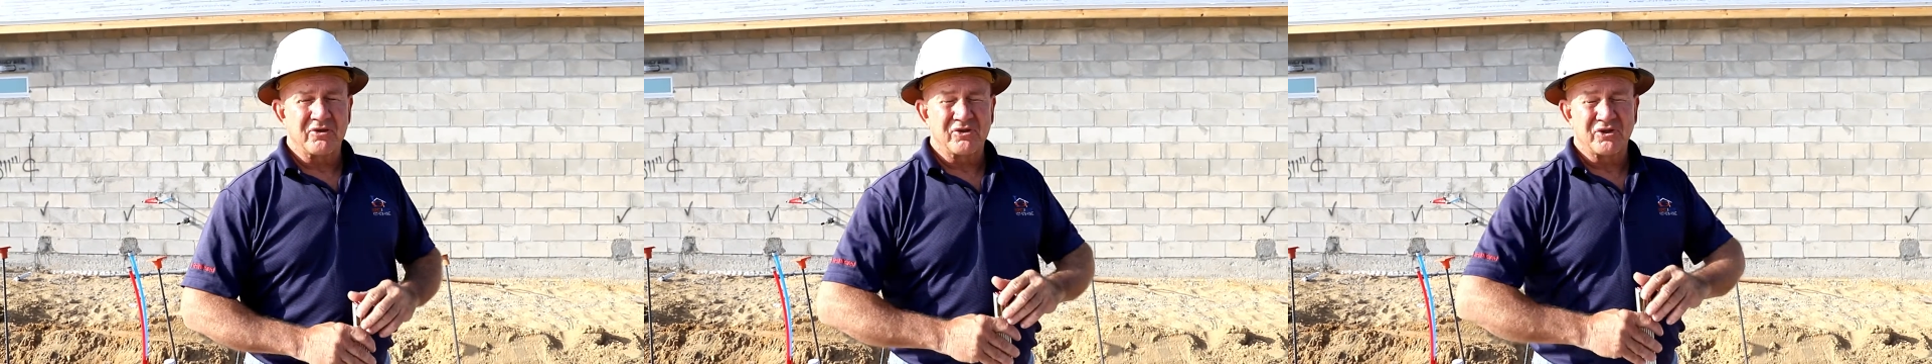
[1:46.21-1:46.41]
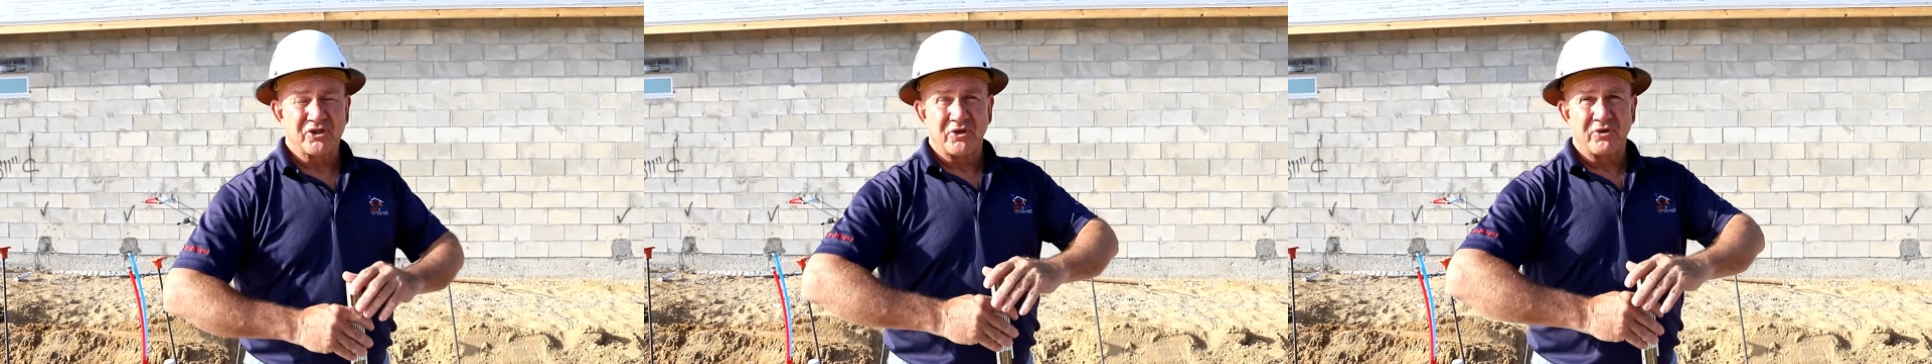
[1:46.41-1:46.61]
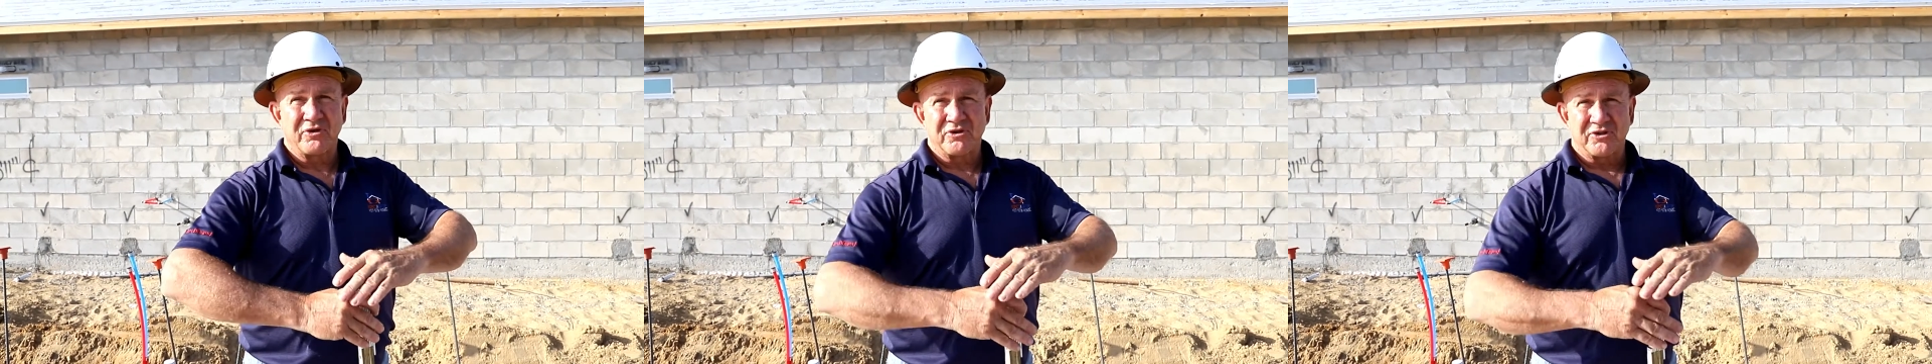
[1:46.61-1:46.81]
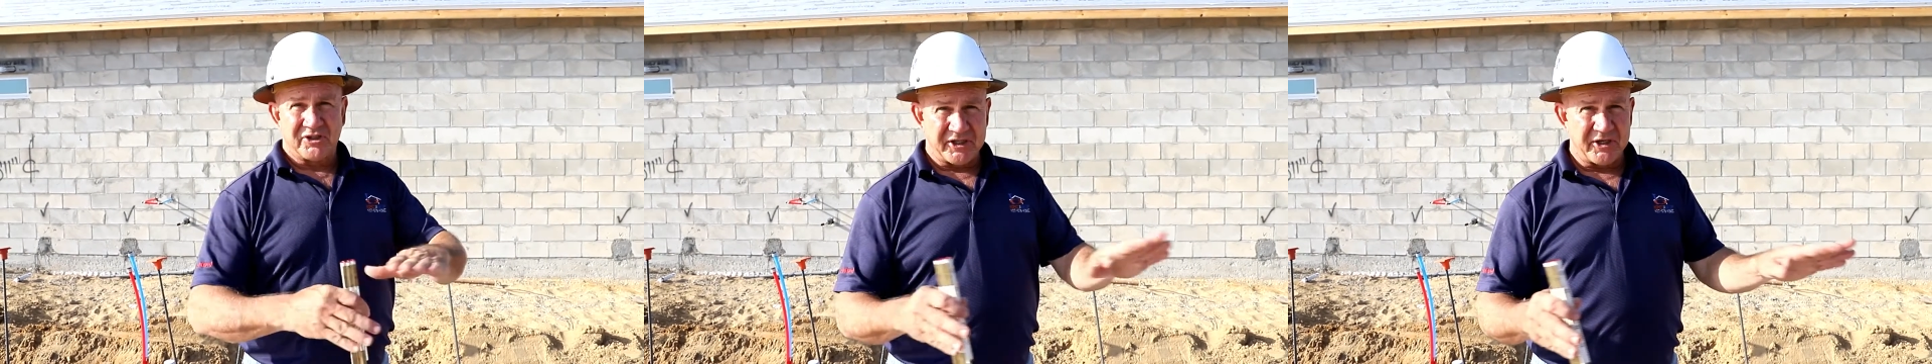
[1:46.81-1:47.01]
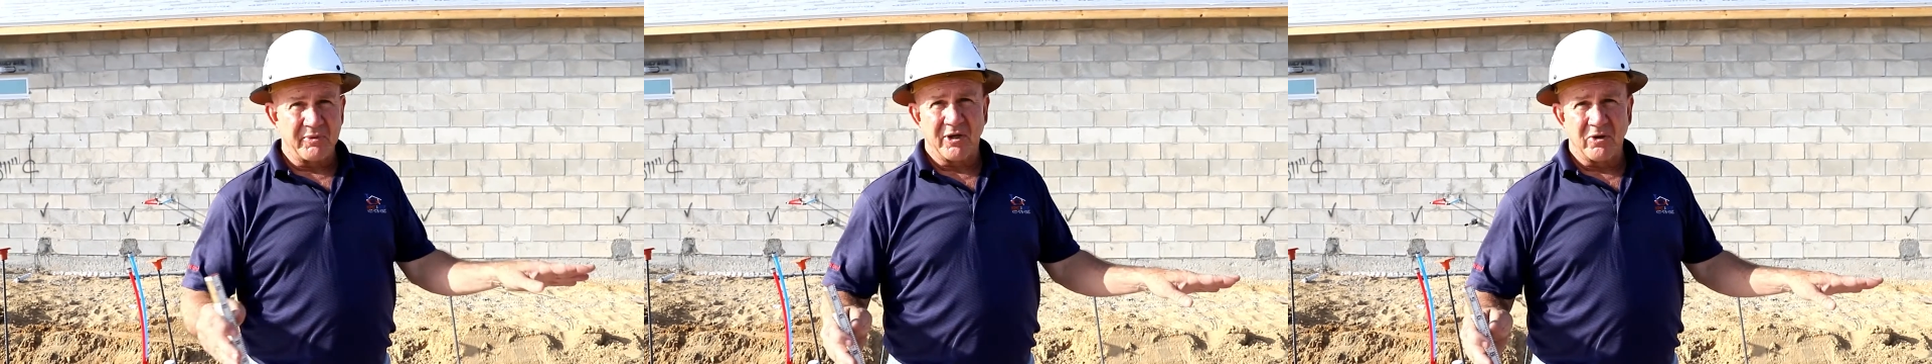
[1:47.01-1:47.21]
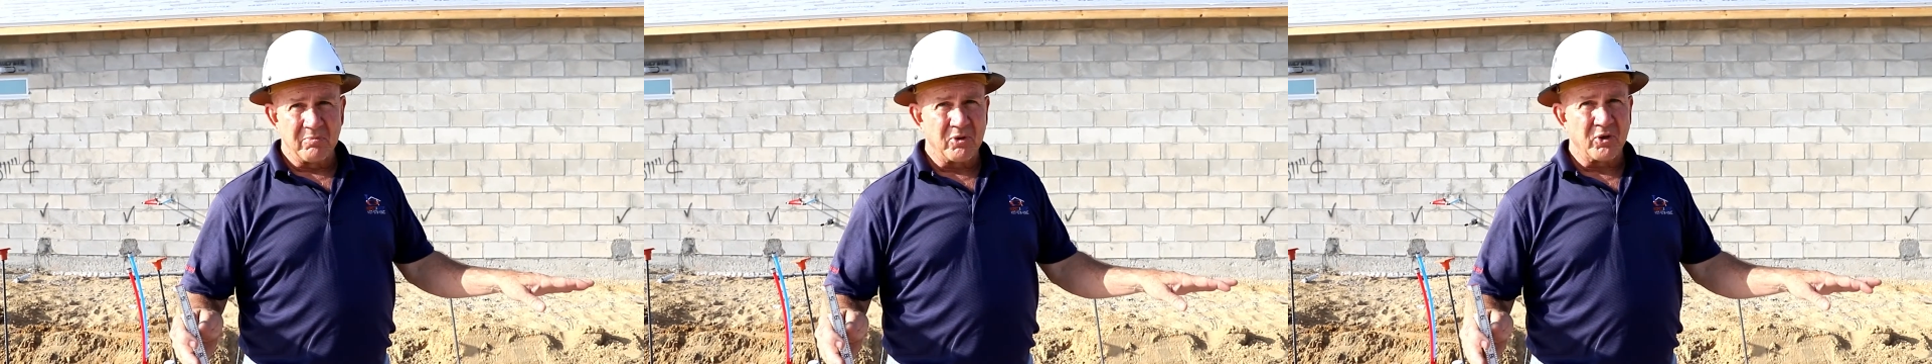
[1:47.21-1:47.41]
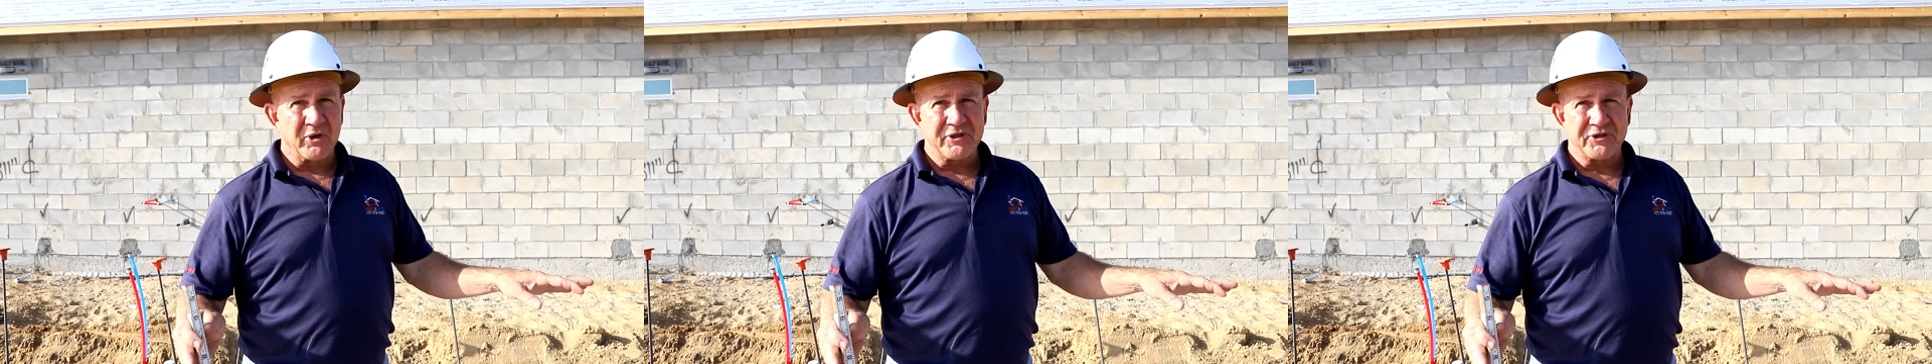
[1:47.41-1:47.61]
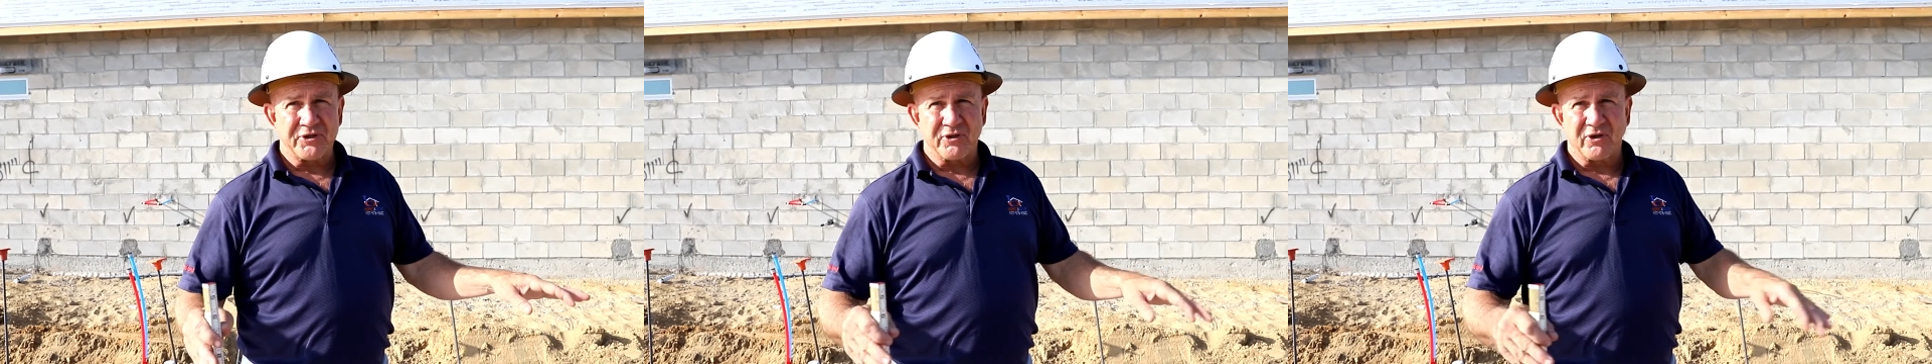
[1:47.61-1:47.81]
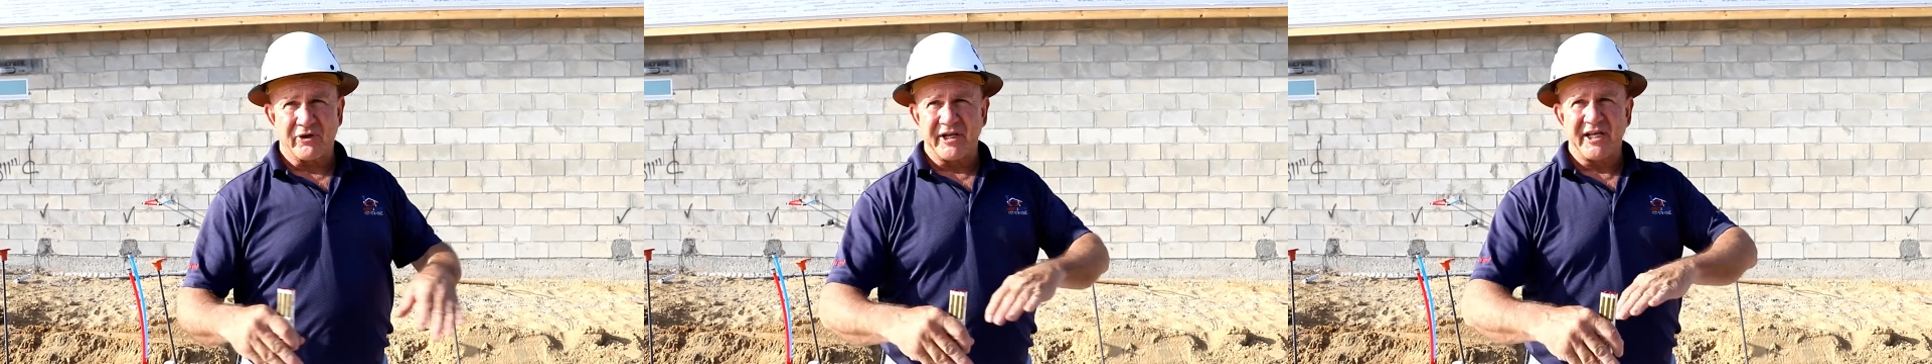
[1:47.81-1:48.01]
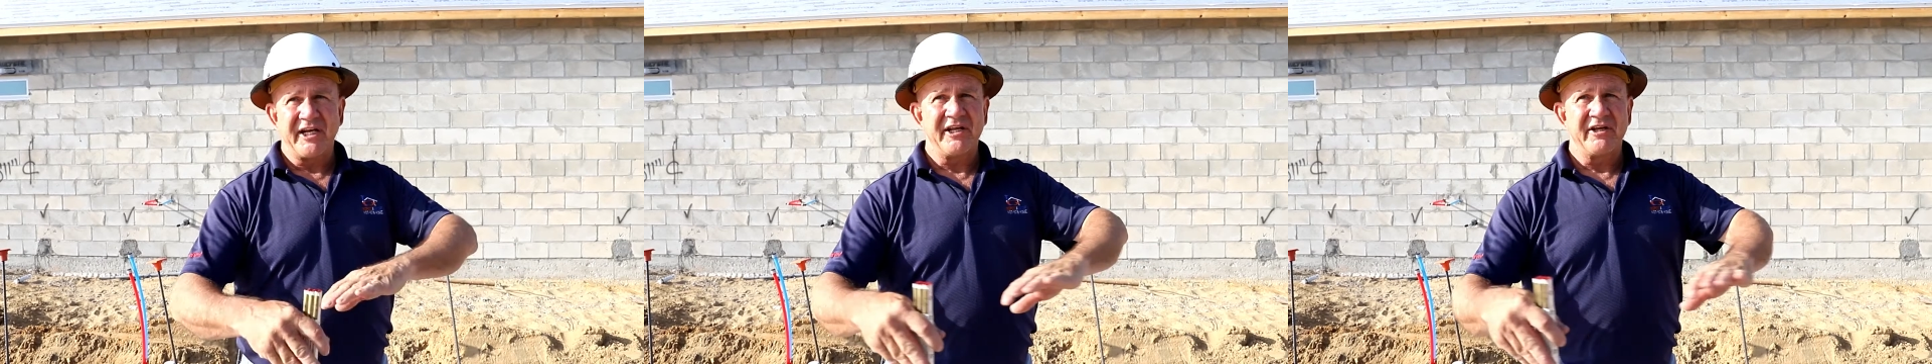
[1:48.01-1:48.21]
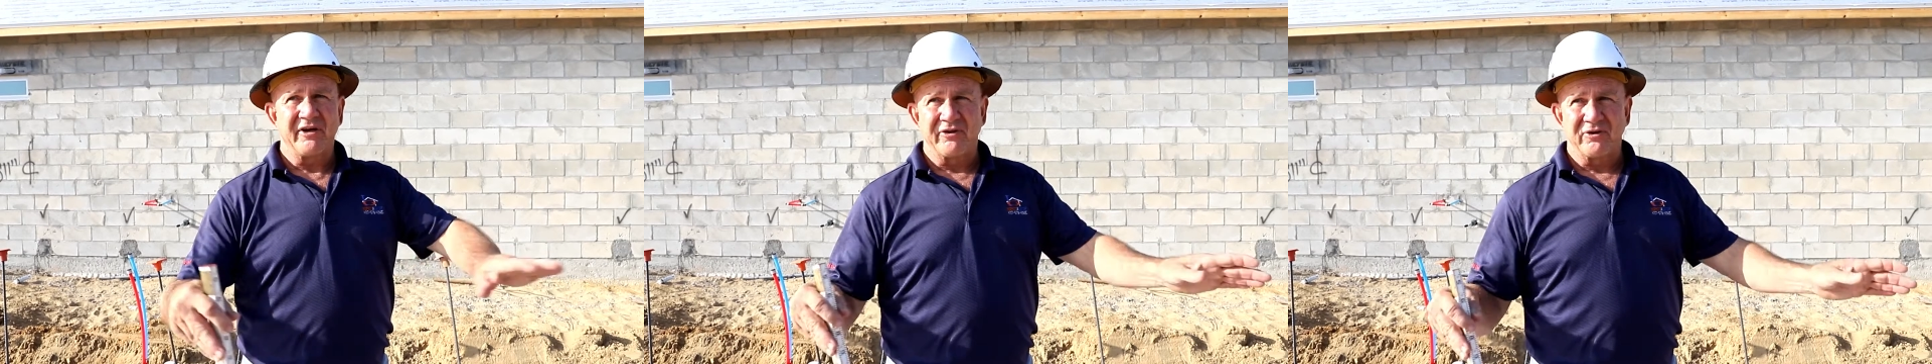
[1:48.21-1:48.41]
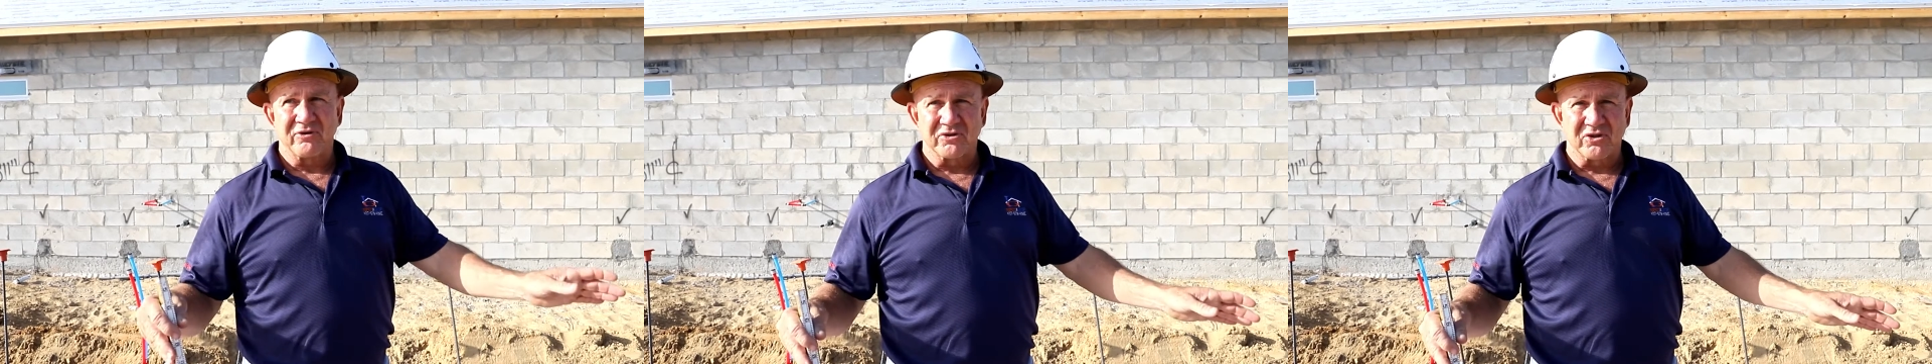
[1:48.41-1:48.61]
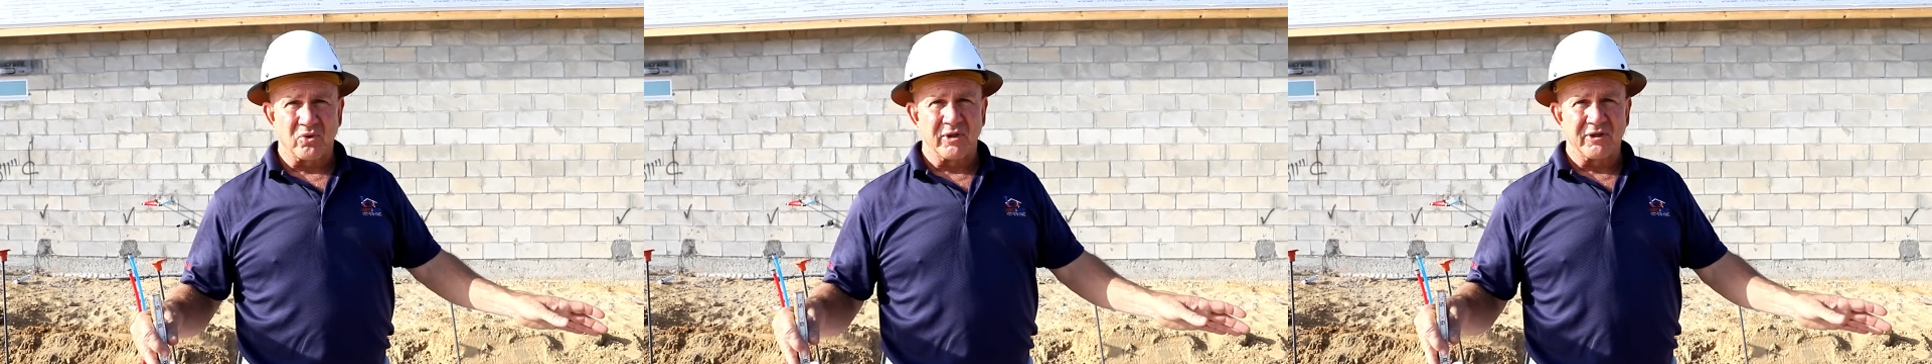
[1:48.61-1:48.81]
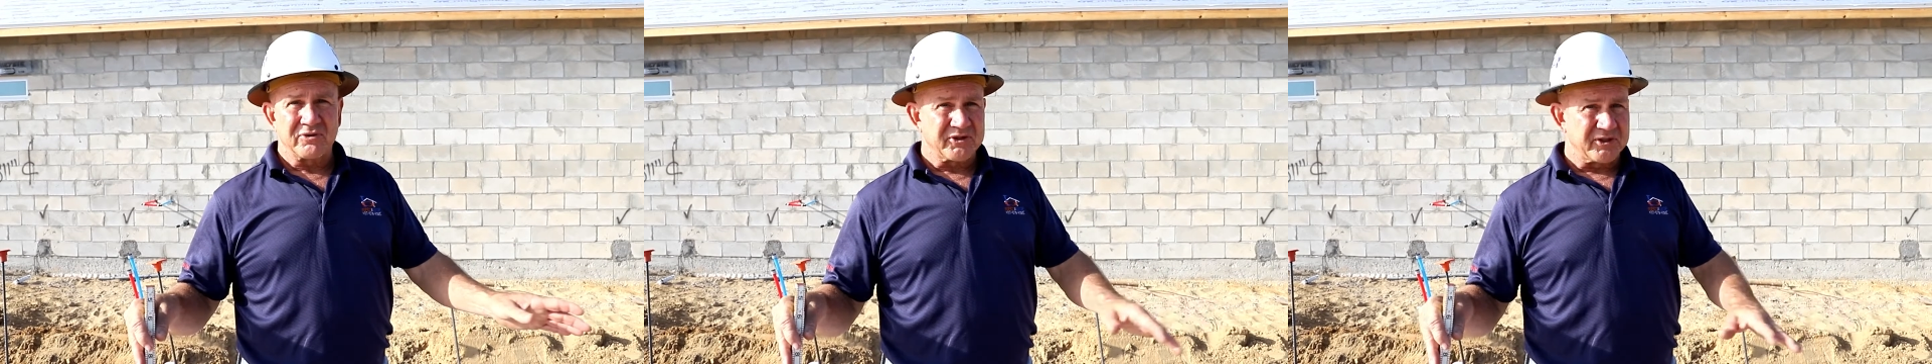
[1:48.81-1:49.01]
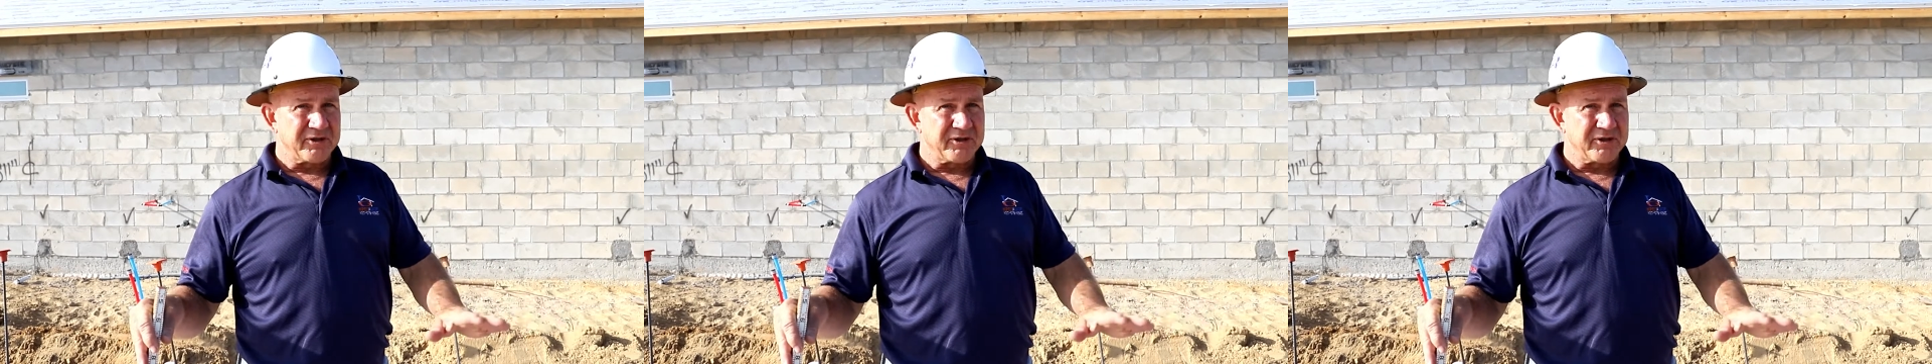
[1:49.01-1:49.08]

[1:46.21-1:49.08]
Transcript: So there's zero moisture on any other soils